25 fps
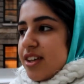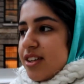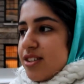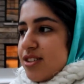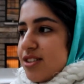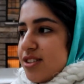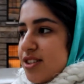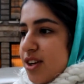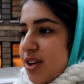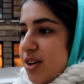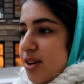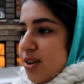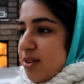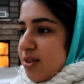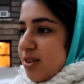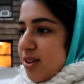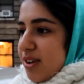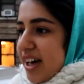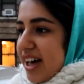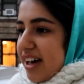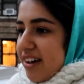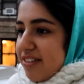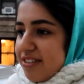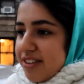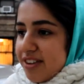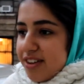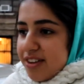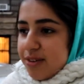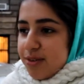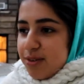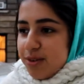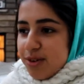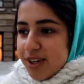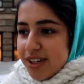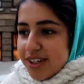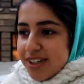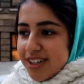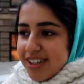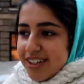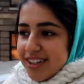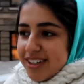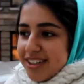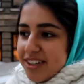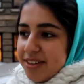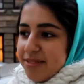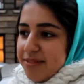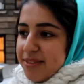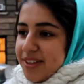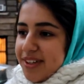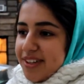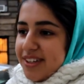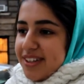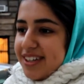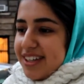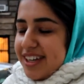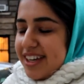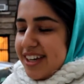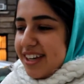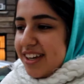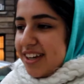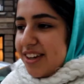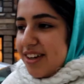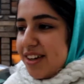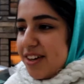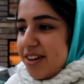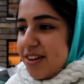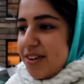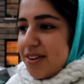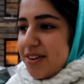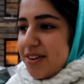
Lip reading: So you have a working community